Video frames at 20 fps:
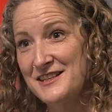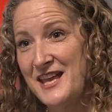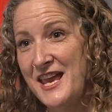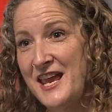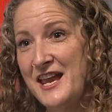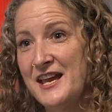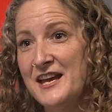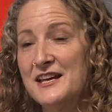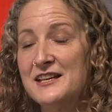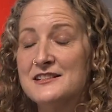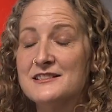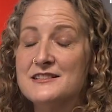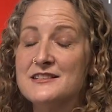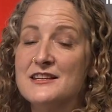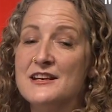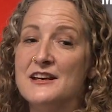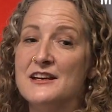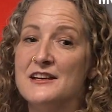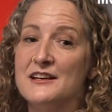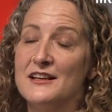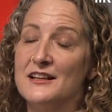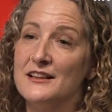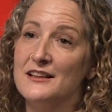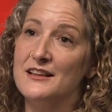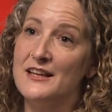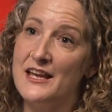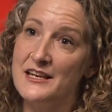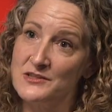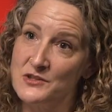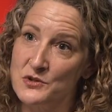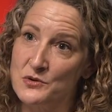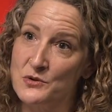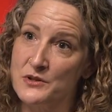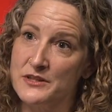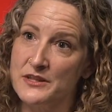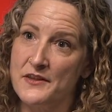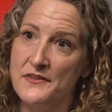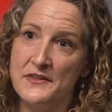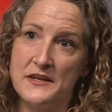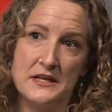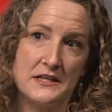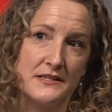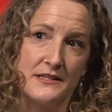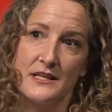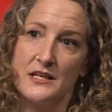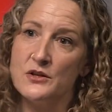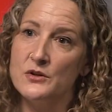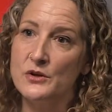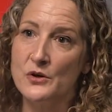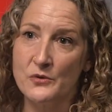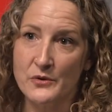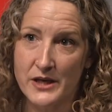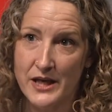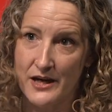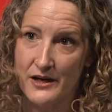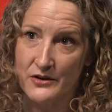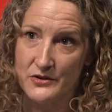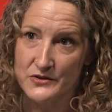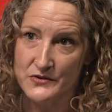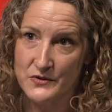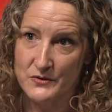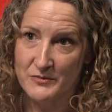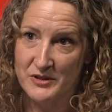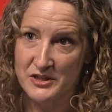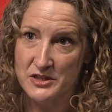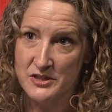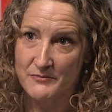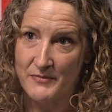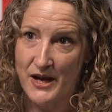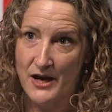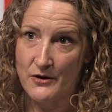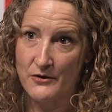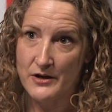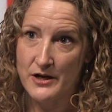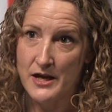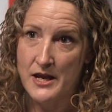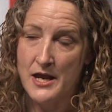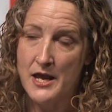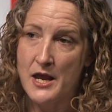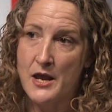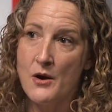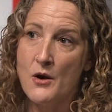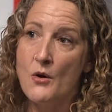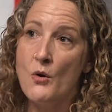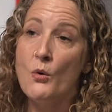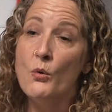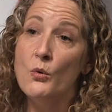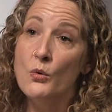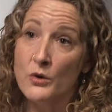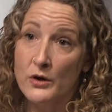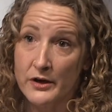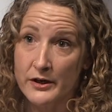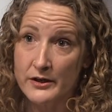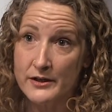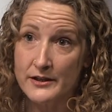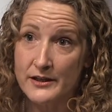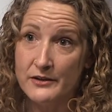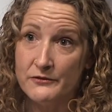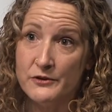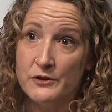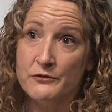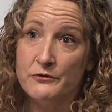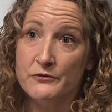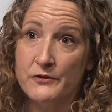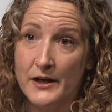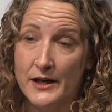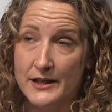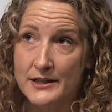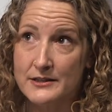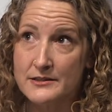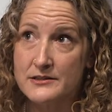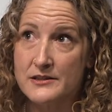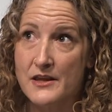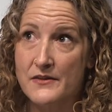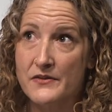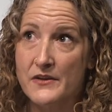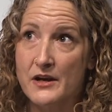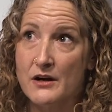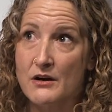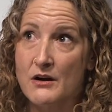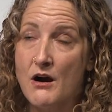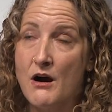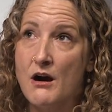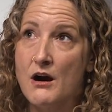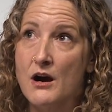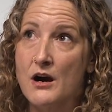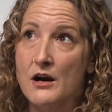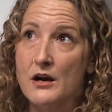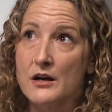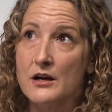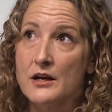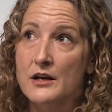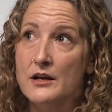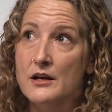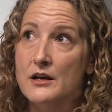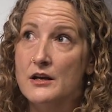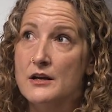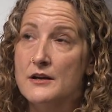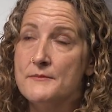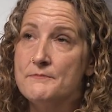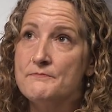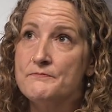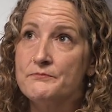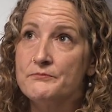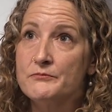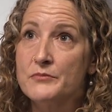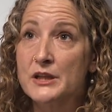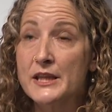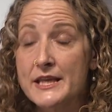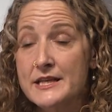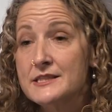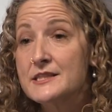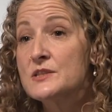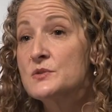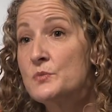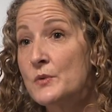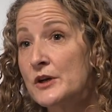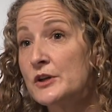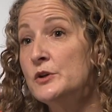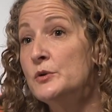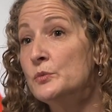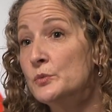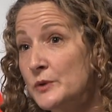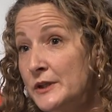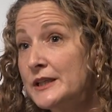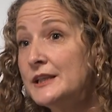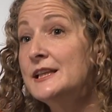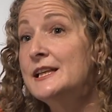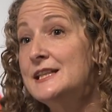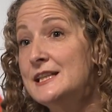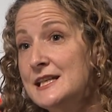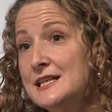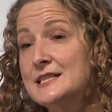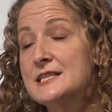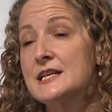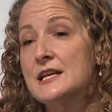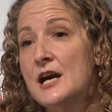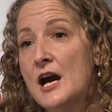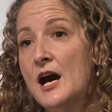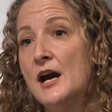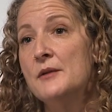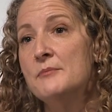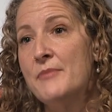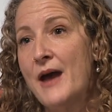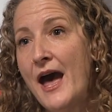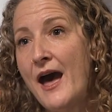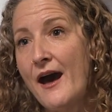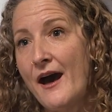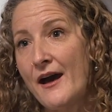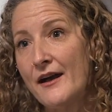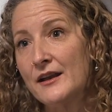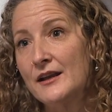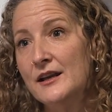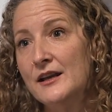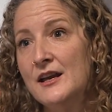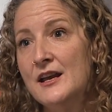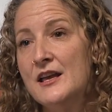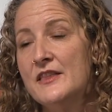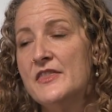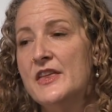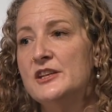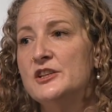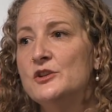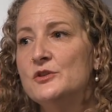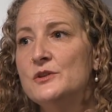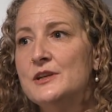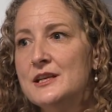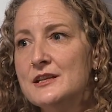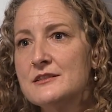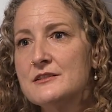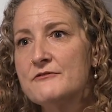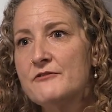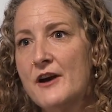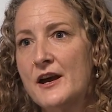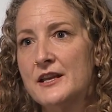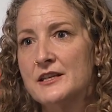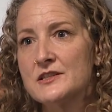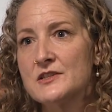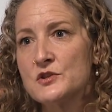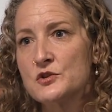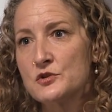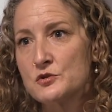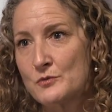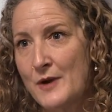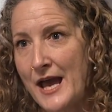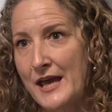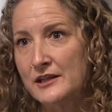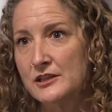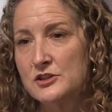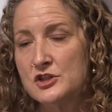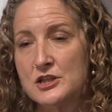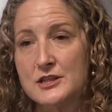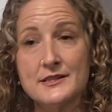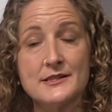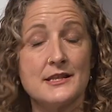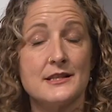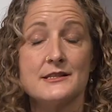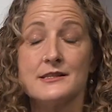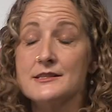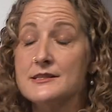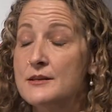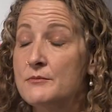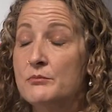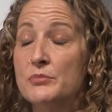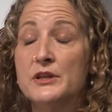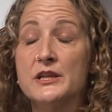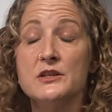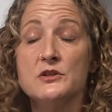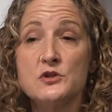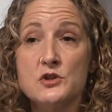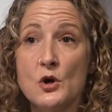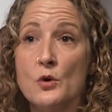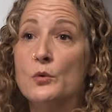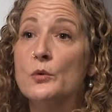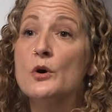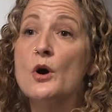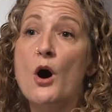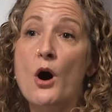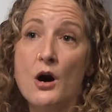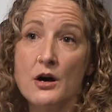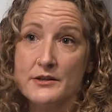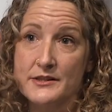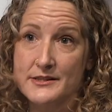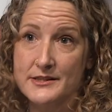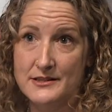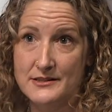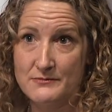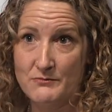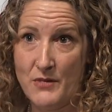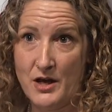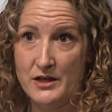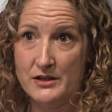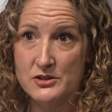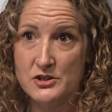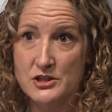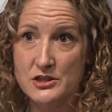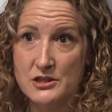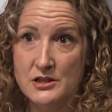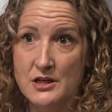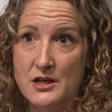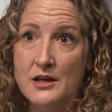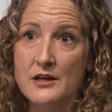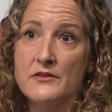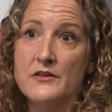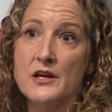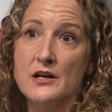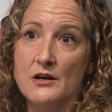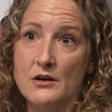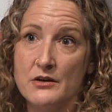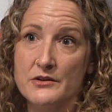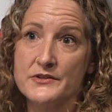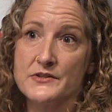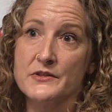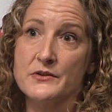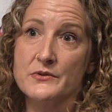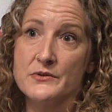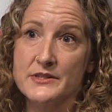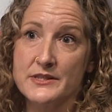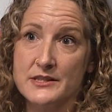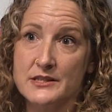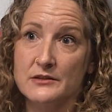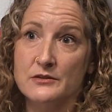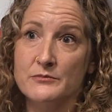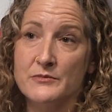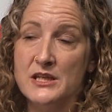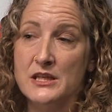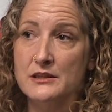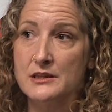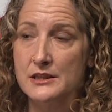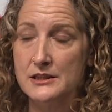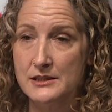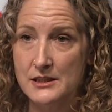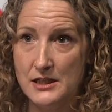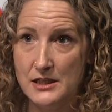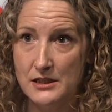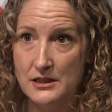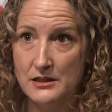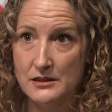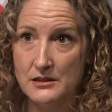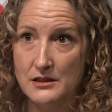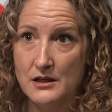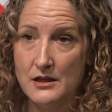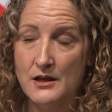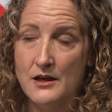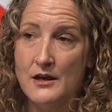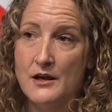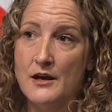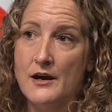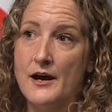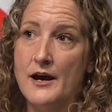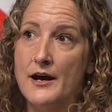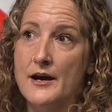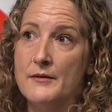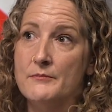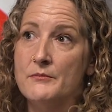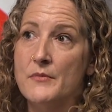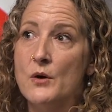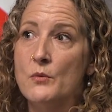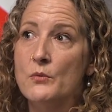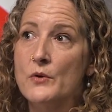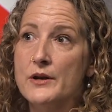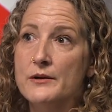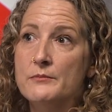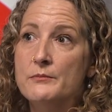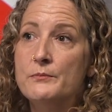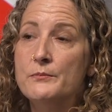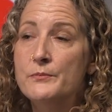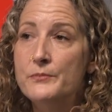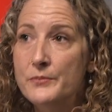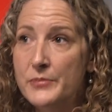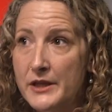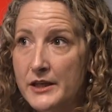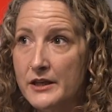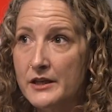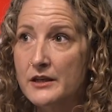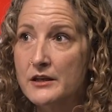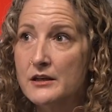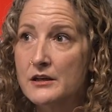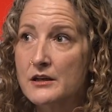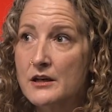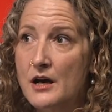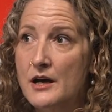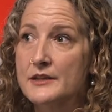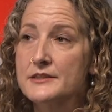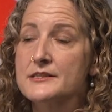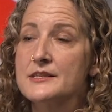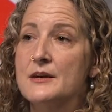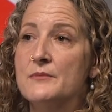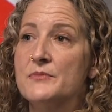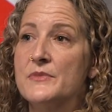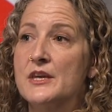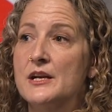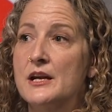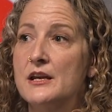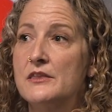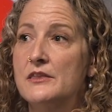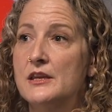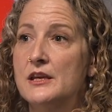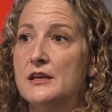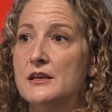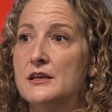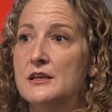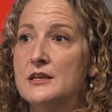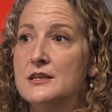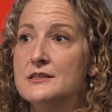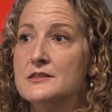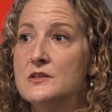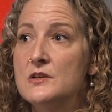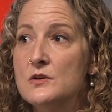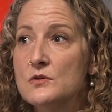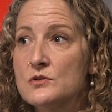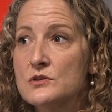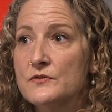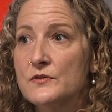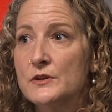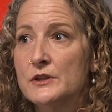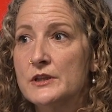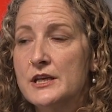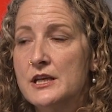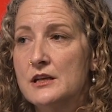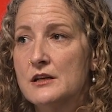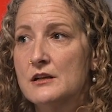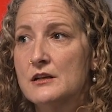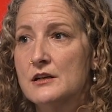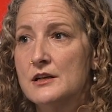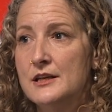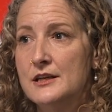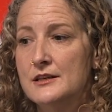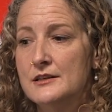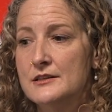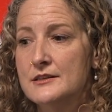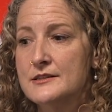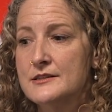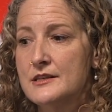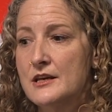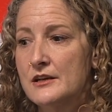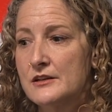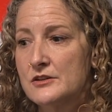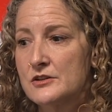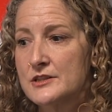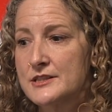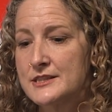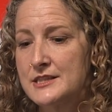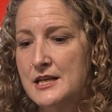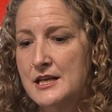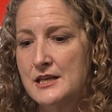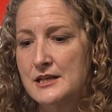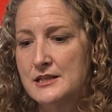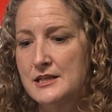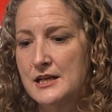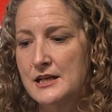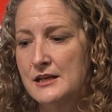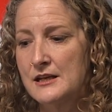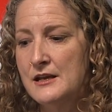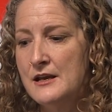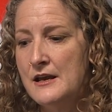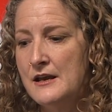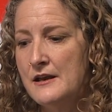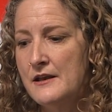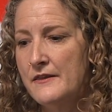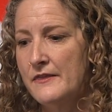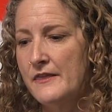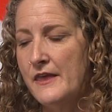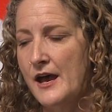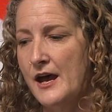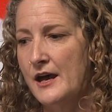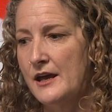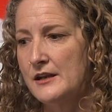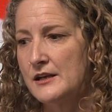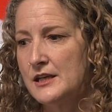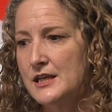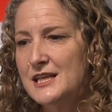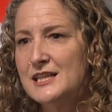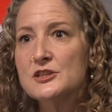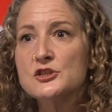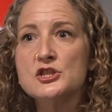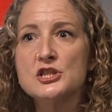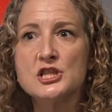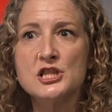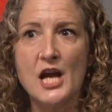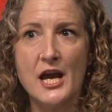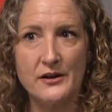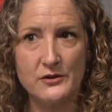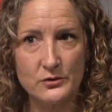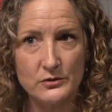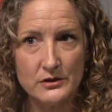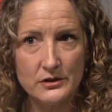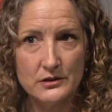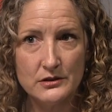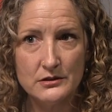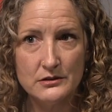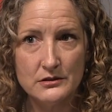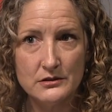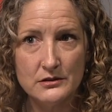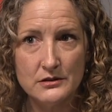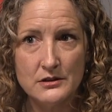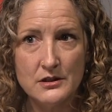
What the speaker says: and less toward the things that you don't care so much about. Or if you find that there are places where you really need to cut back, then you need to find strategies that simply don't cost as much that also still meet the need. One big concept that I think is useful here is understanding that in general,